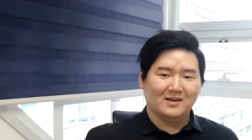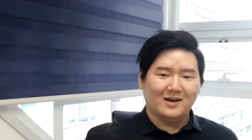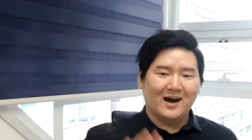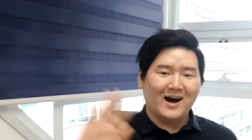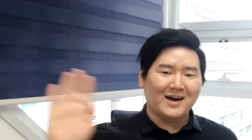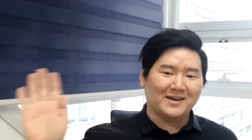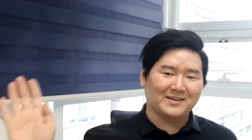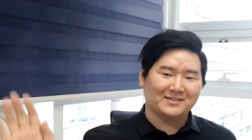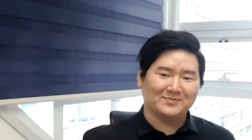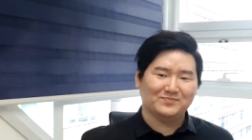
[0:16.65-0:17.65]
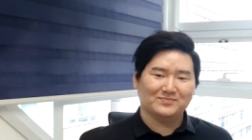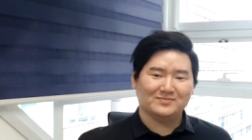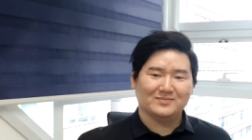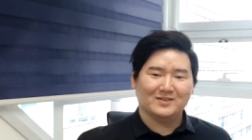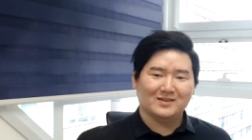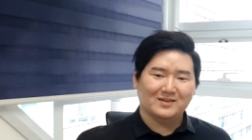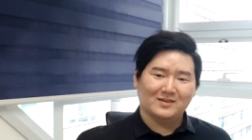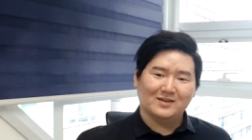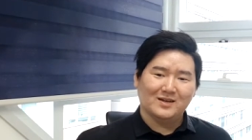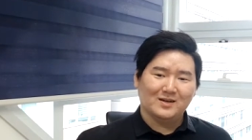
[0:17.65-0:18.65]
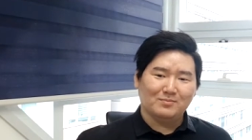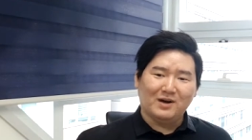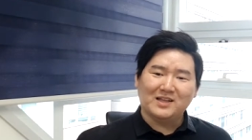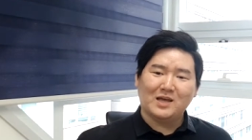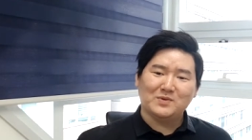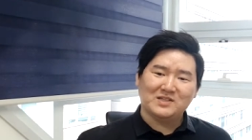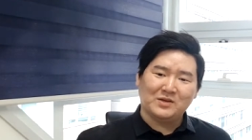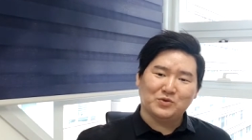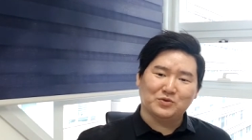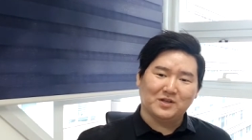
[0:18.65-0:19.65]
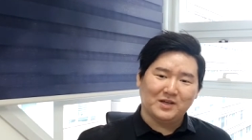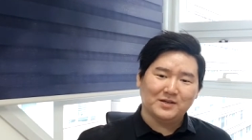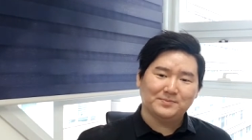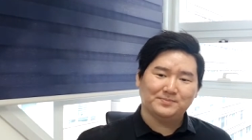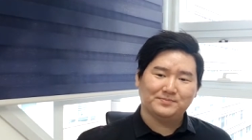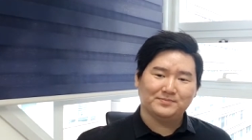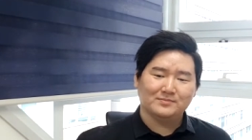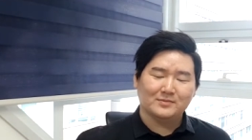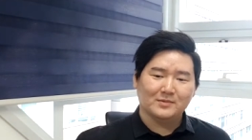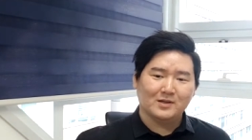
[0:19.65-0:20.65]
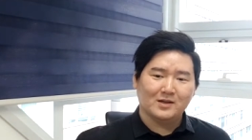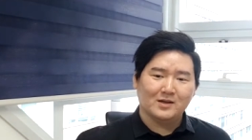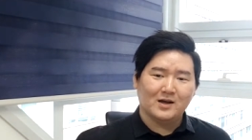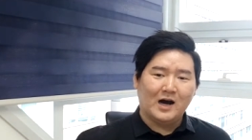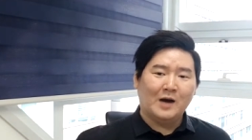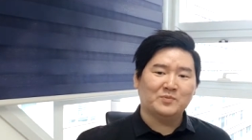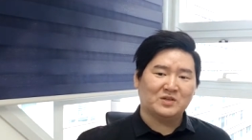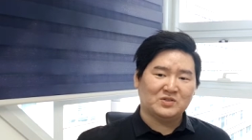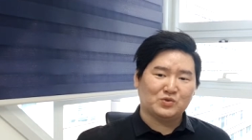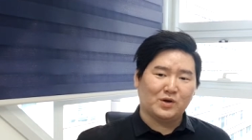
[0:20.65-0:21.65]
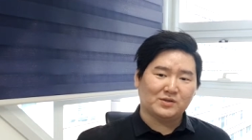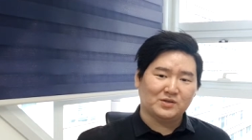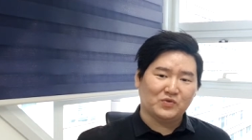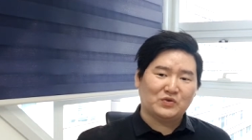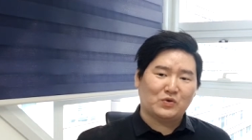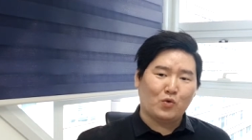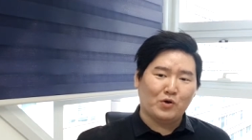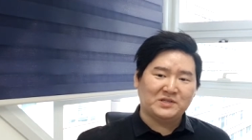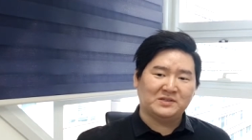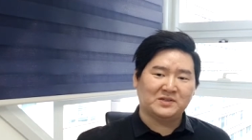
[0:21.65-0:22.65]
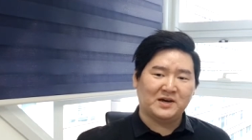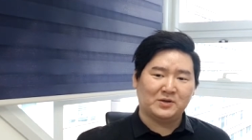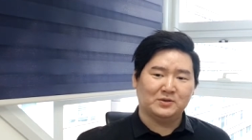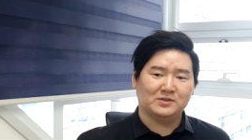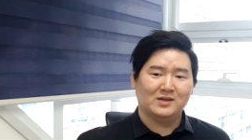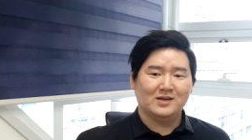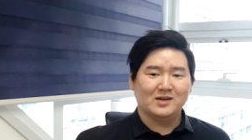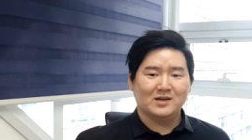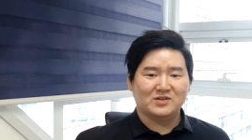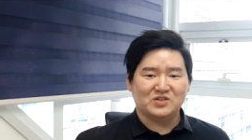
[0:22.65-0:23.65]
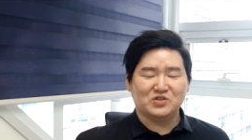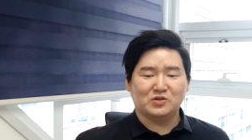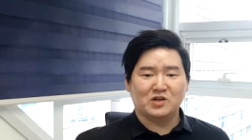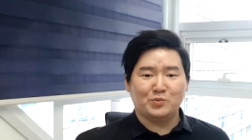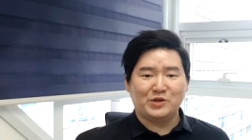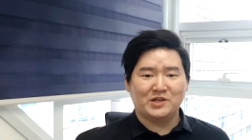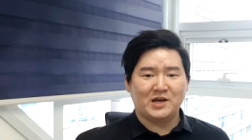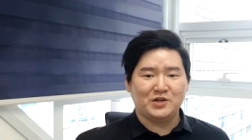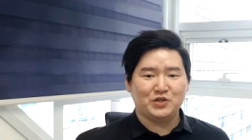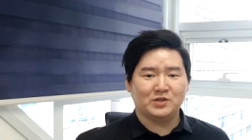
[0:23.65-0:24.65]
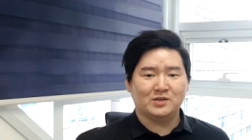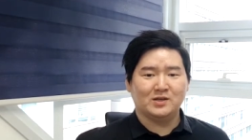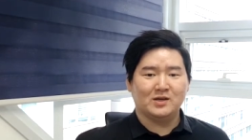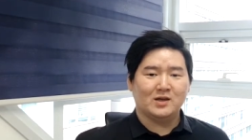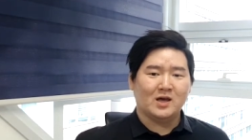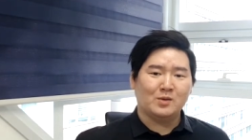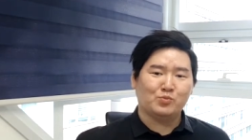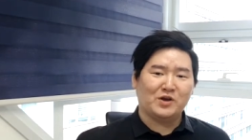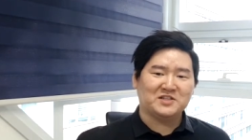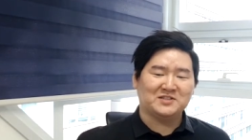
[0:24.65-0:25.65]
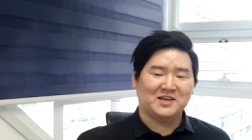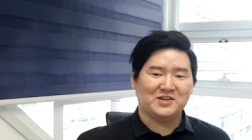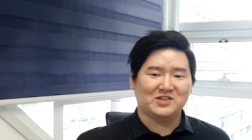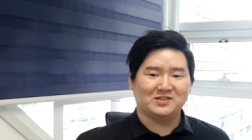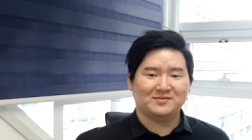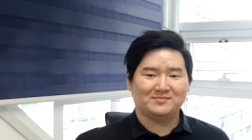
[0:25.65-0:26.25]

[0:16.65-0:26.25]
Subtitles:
Hi, my name is Andrew Lee. I'm the instructor for the course entitled Digital Communication and Presentation.